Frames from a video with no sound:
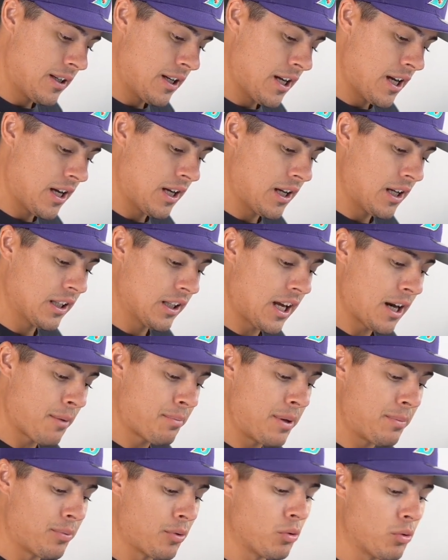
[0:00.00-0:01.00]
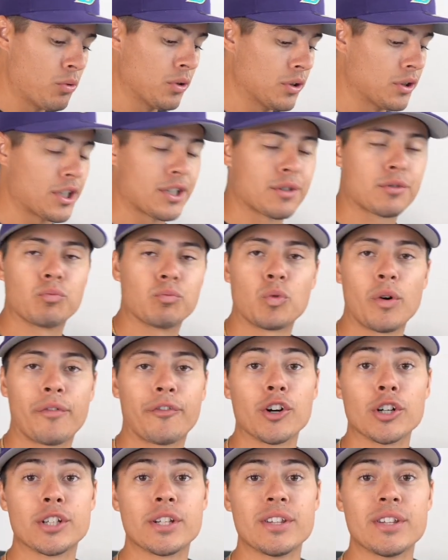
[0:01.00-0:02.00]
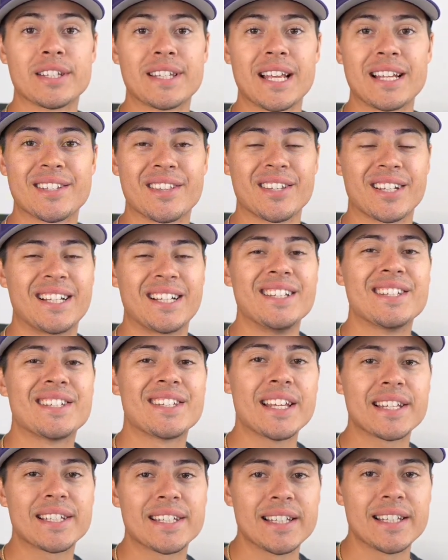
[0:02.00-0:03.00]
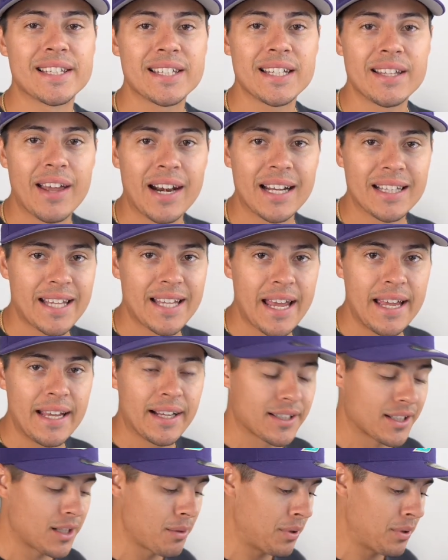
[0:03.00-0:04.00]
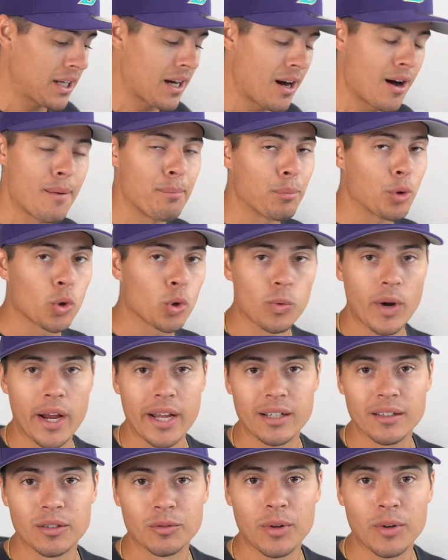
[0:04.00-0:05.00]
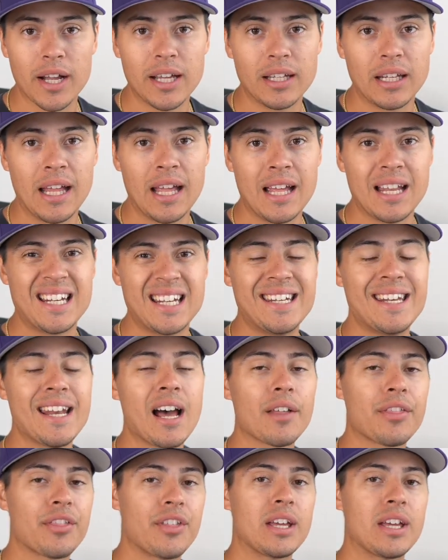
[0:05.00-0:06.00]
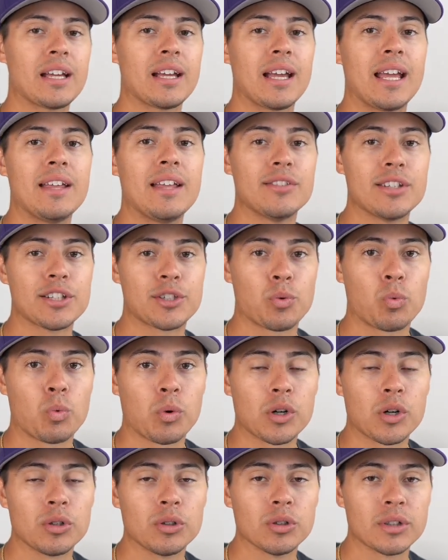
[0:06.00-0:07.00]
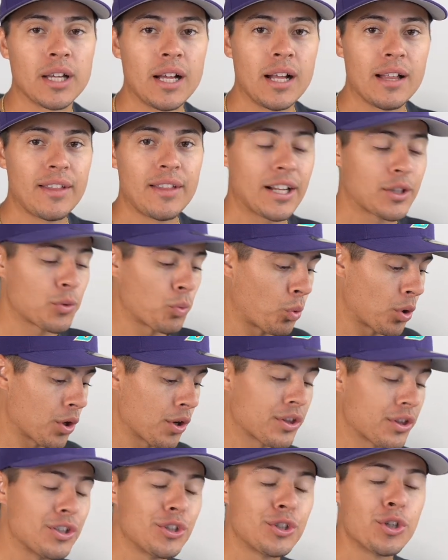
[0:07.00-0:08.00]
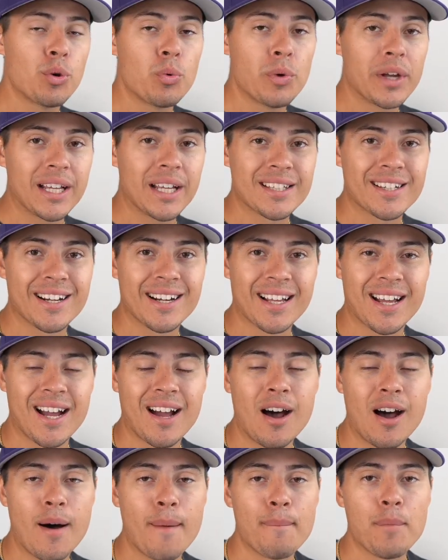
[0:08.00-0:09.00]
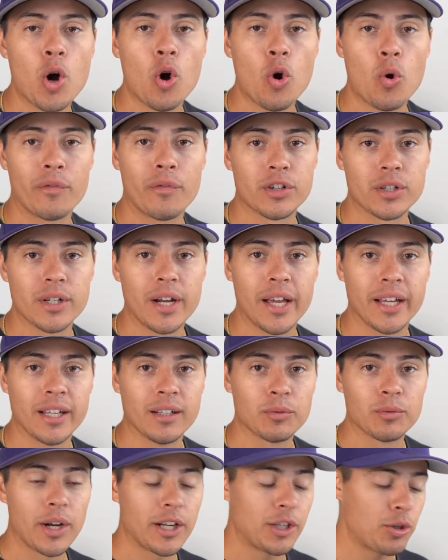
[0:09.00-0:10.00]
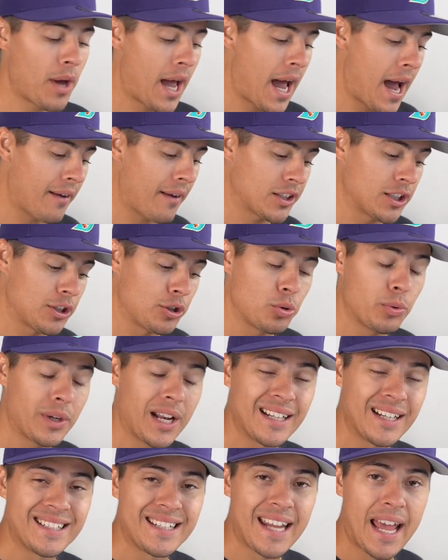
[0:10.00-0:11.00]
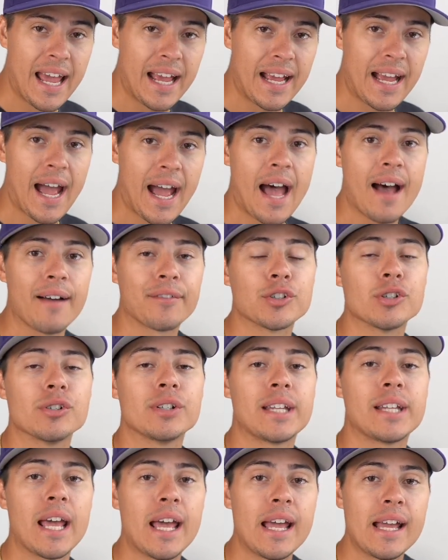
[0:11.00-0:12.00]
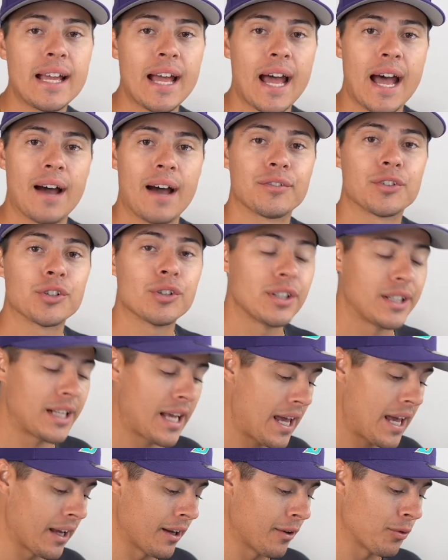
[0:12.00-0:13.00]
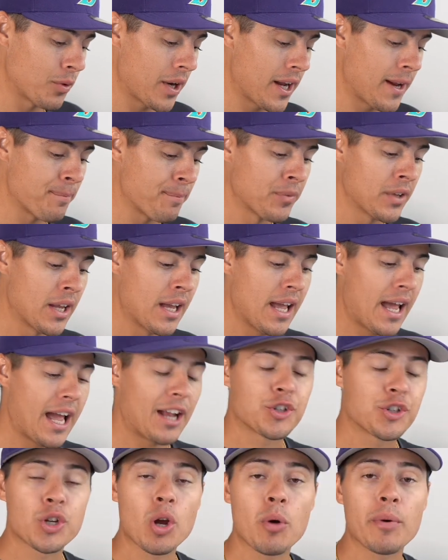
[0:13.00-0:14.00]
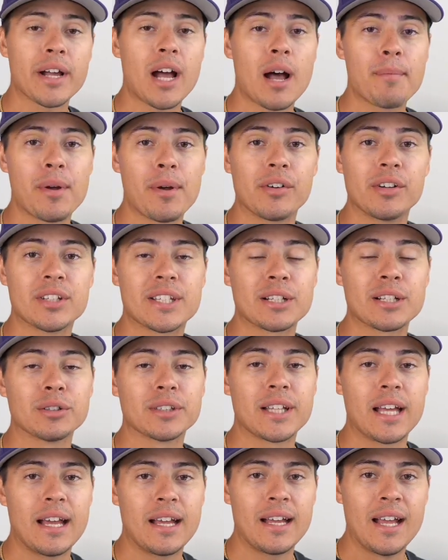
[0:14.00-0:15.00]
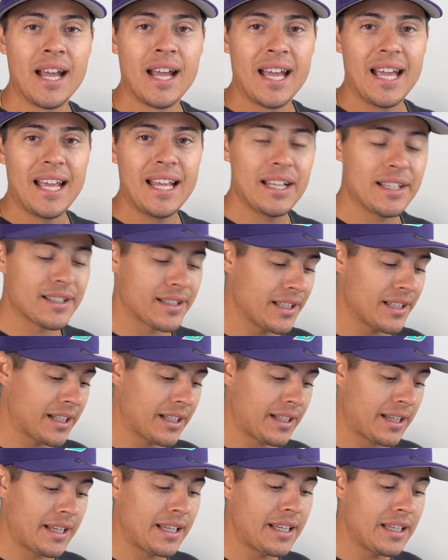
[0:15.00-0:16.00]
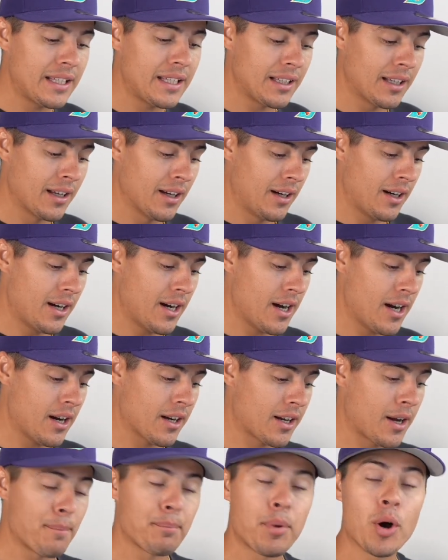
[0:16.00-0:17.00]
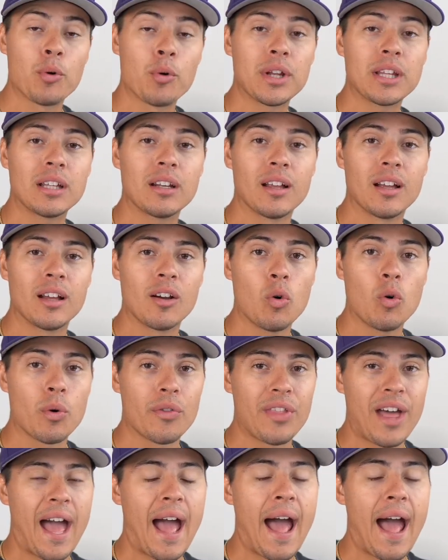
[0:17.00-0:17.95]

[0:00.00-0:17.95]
A lot of people will just refer to this as the consistency that it takes to become great, right? Nothing in this world that's worth doing is going to come overnight, right? You have to do it day after day after day, right? And showing up every single day is the key component or the